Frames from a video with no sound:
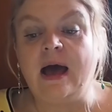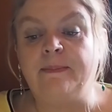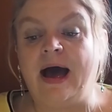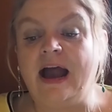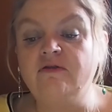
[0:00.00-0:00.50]
a
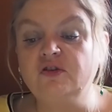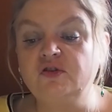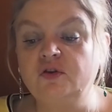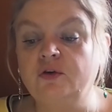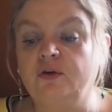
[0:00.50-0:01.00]
pirate's
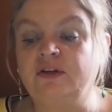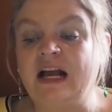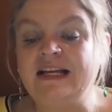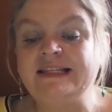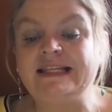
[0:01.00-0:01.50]
sword
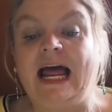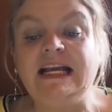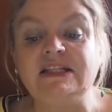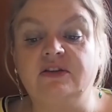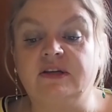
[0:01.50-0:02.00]

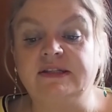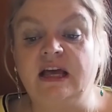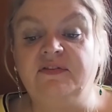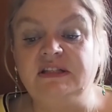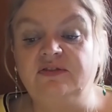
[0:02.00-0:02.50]
sliced through the
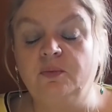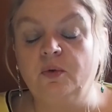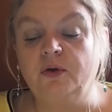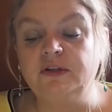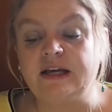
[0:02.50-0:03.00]
surface of the
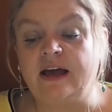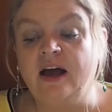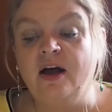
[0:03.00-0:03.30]
water,